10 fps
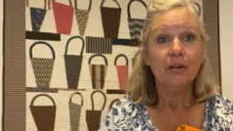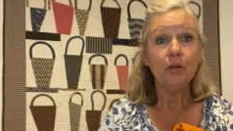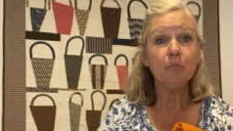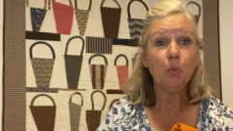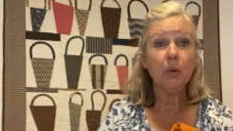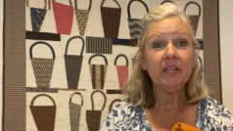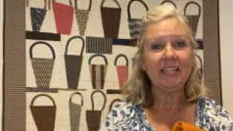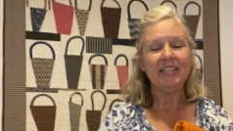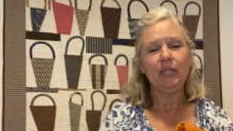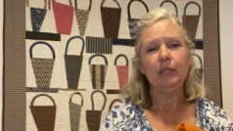Good
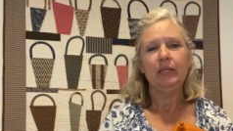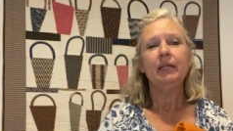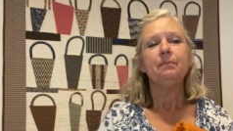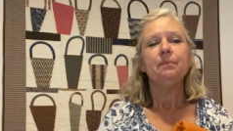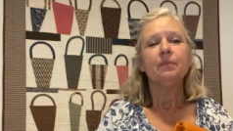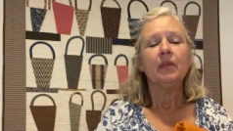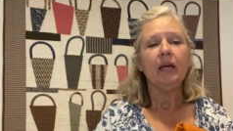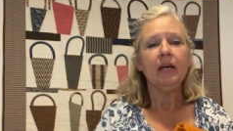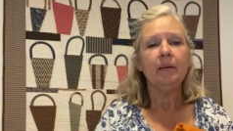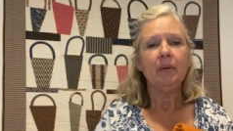morning.
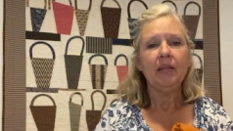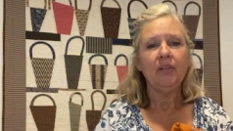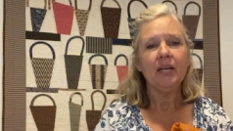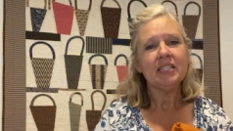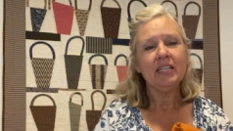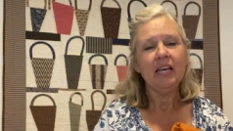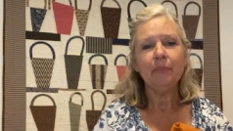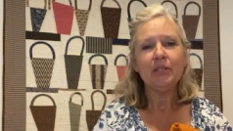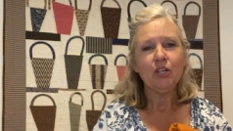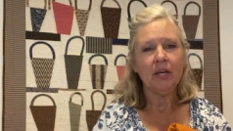Um, I thought today
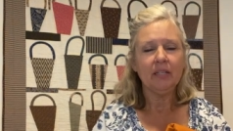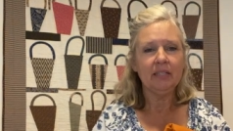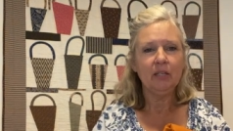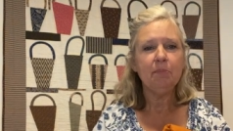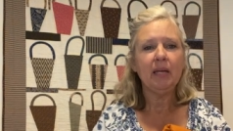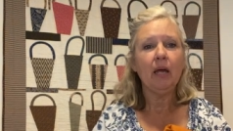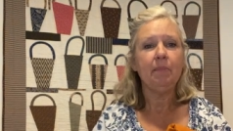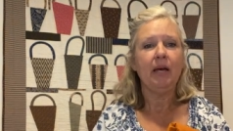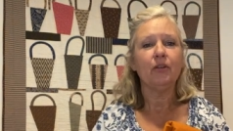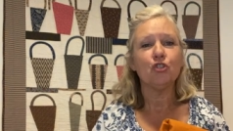we'd talk a little bit
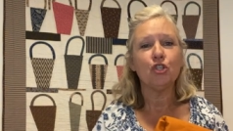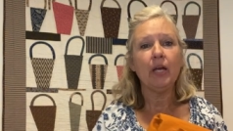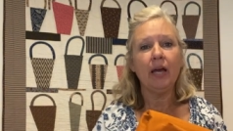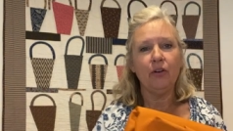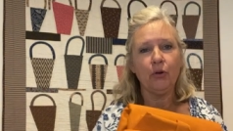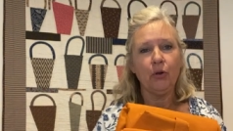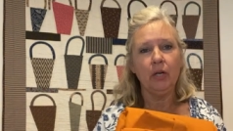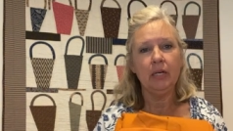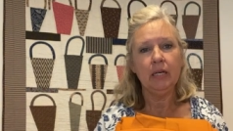about cheddar.